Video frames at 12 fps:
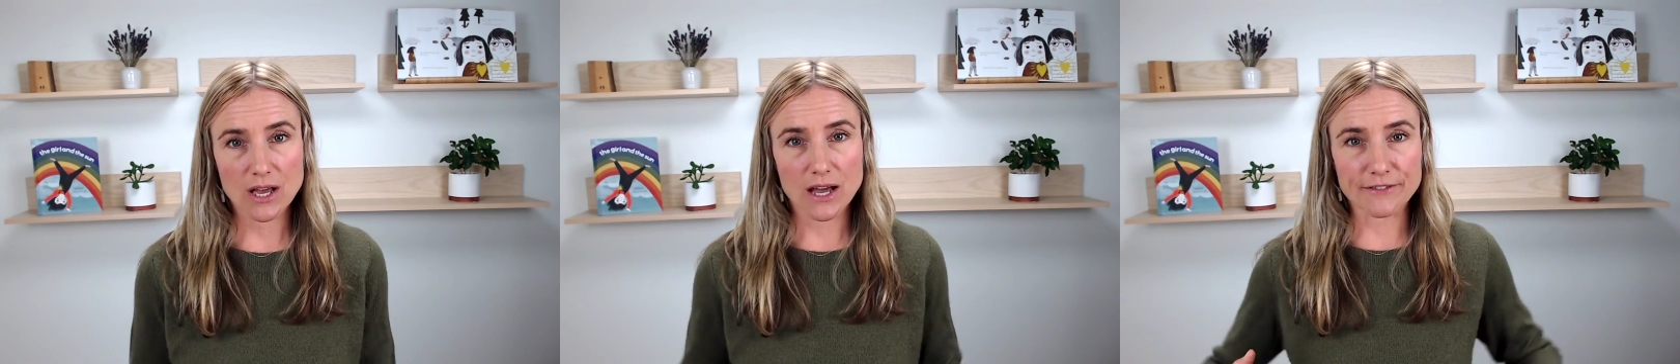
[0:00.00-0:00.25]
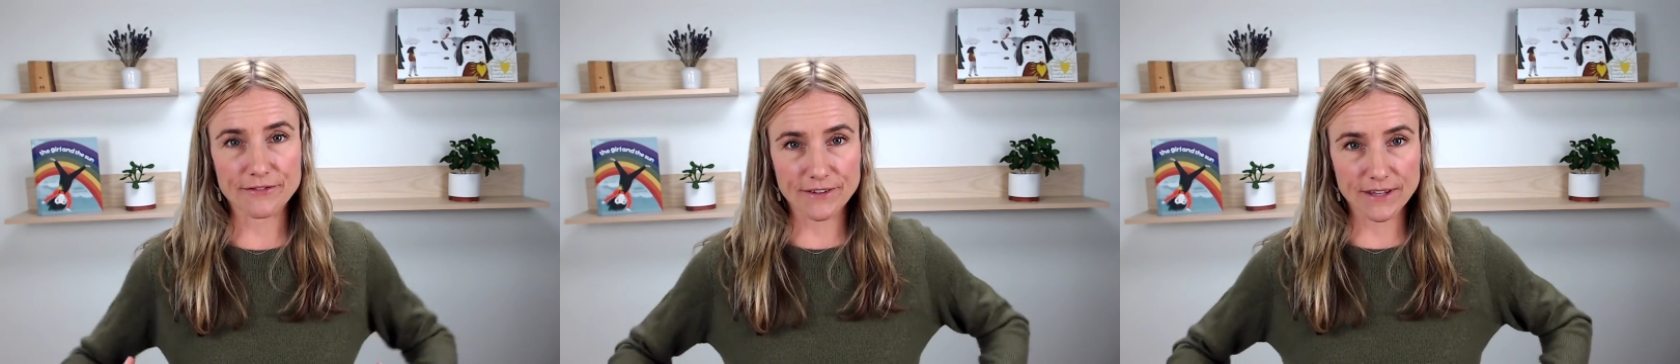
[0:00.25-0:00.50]

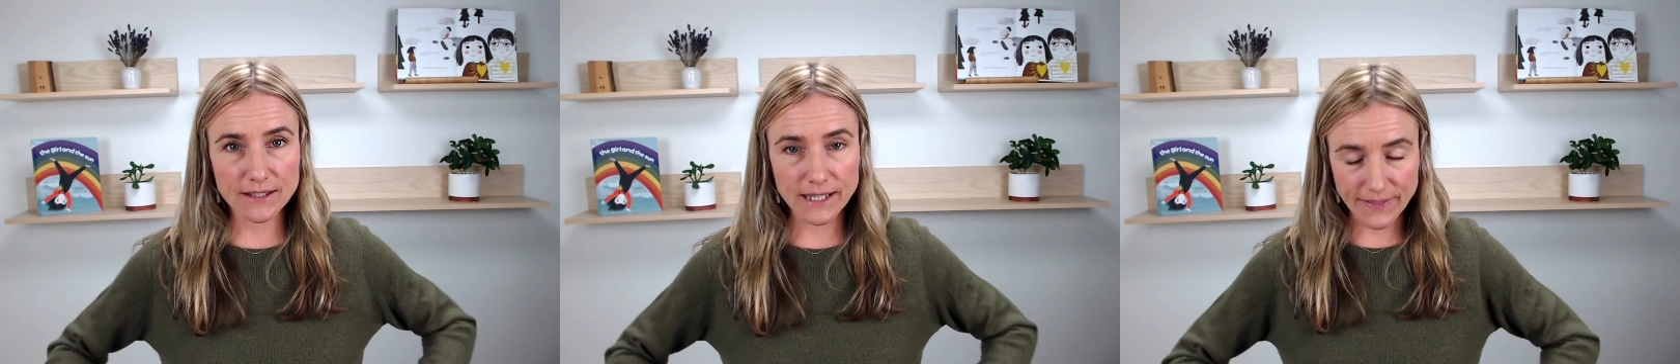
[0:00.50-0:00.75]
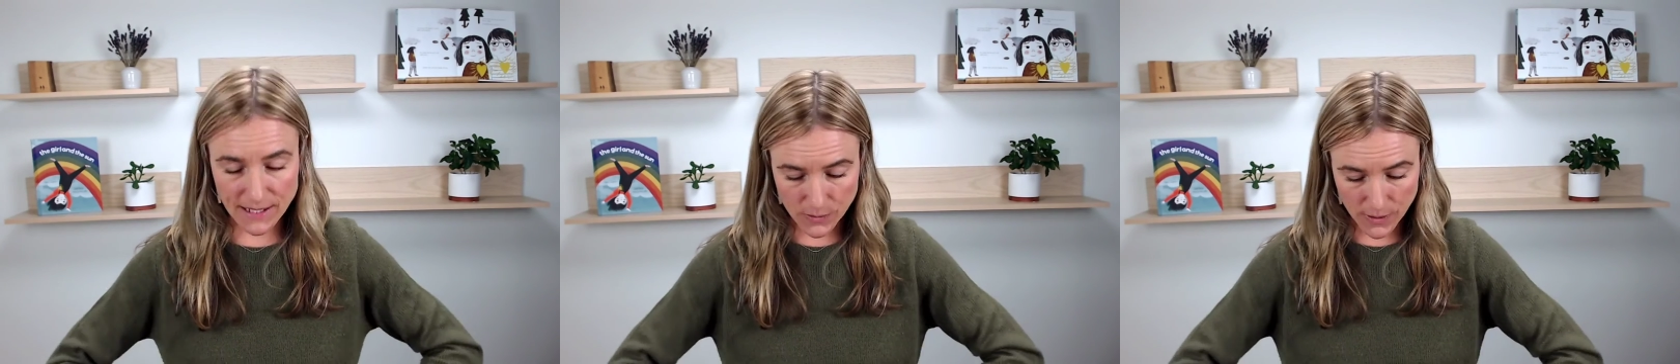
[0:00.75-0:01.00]
I feel like
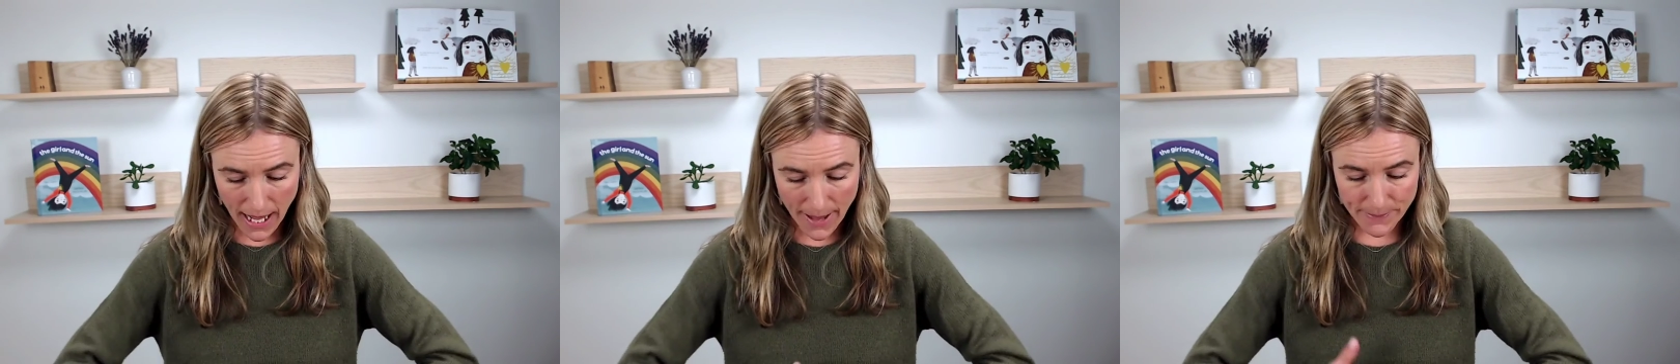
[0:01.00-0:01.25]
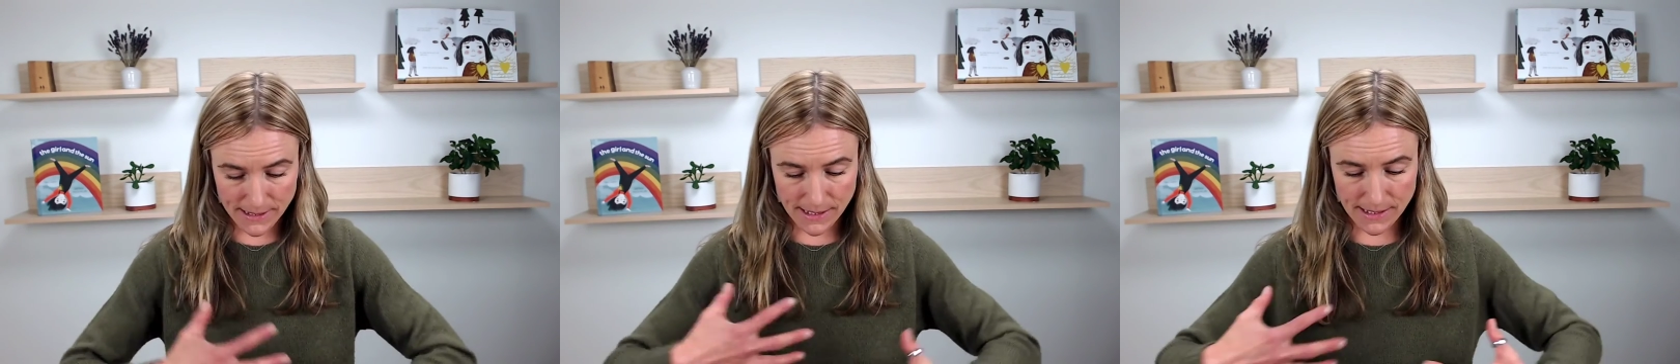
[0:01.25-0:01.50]
that's what
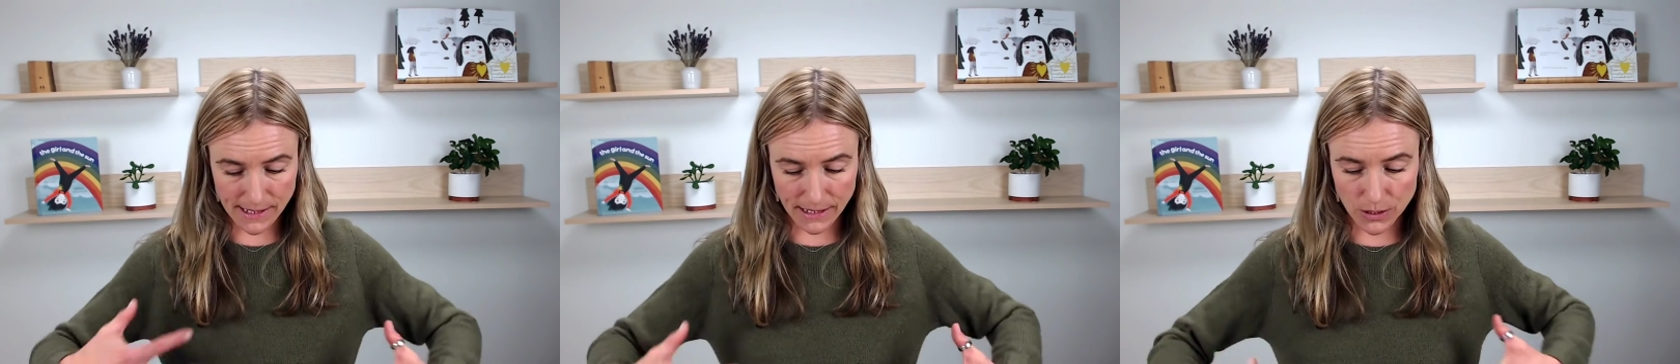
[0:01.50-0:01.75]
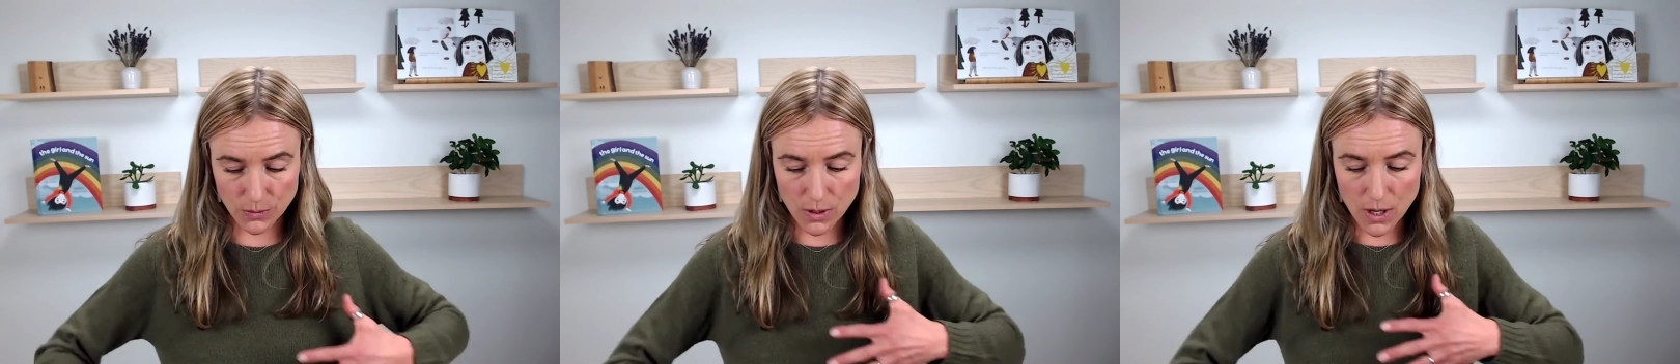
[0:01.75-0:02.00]
happens. It's
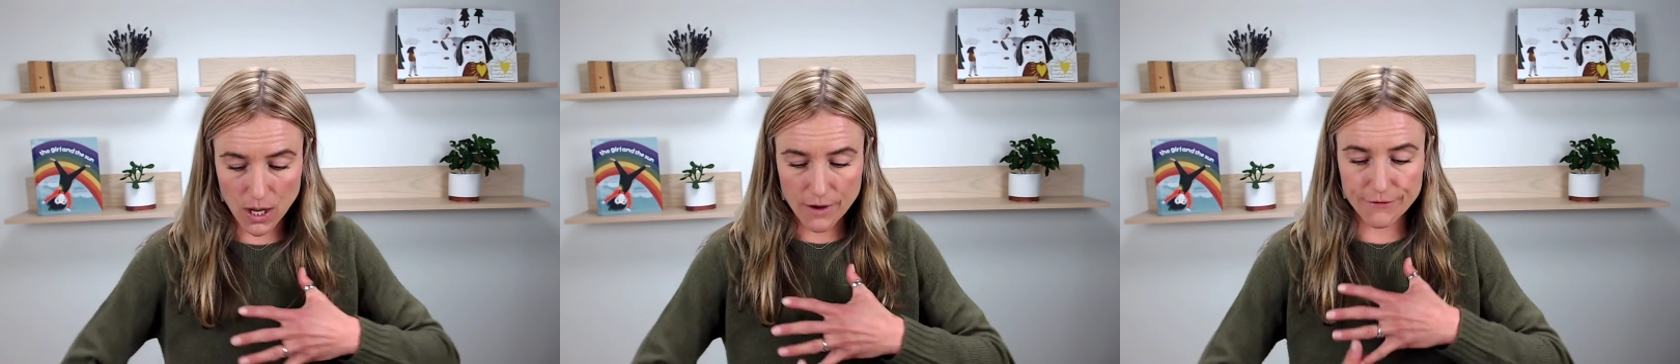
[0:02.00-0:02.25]
like you